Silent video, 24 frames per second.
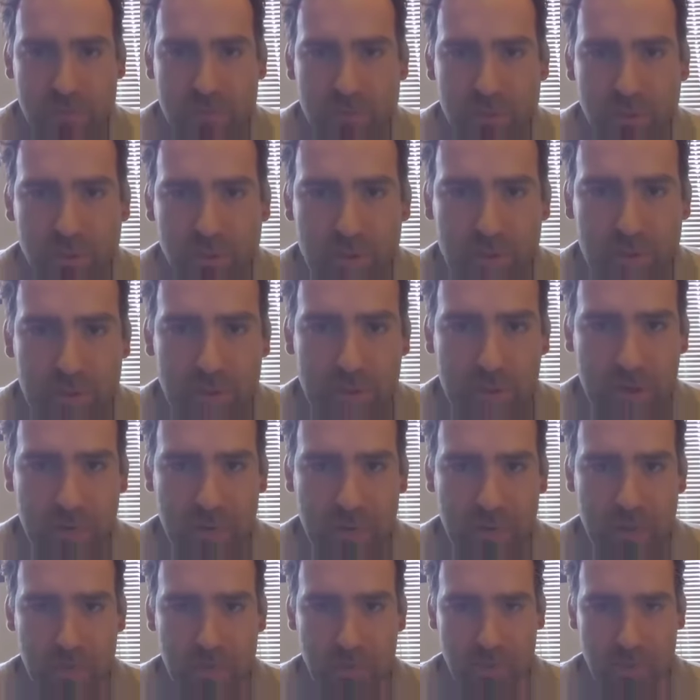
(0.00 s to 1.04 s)
Soviet power.
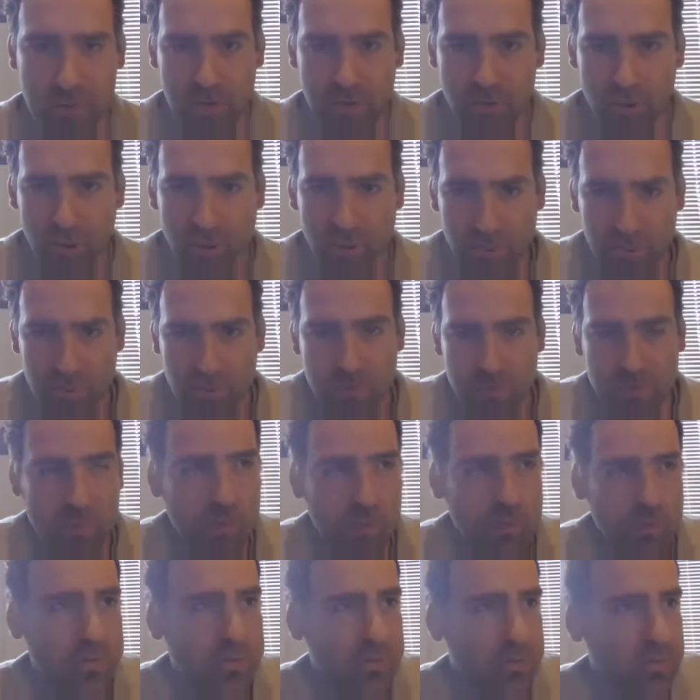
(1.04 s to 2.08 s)
This was their job to
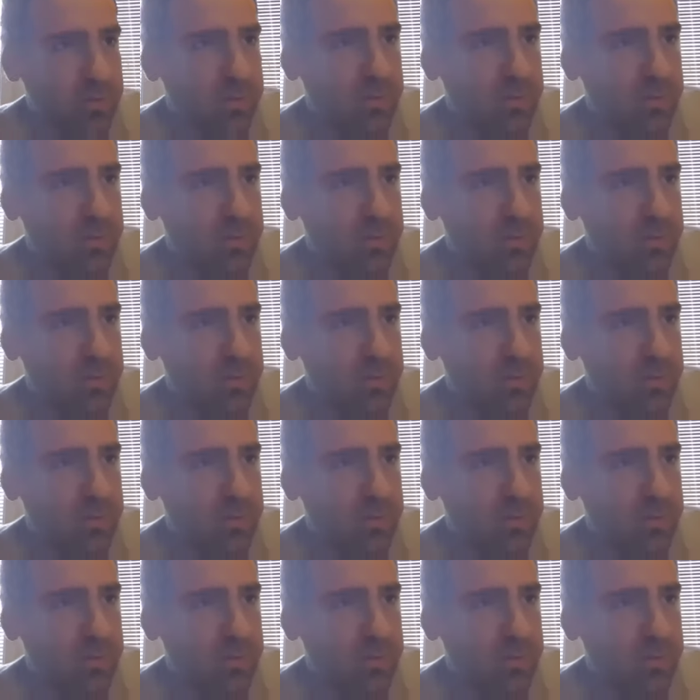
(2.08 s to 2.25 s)
enforce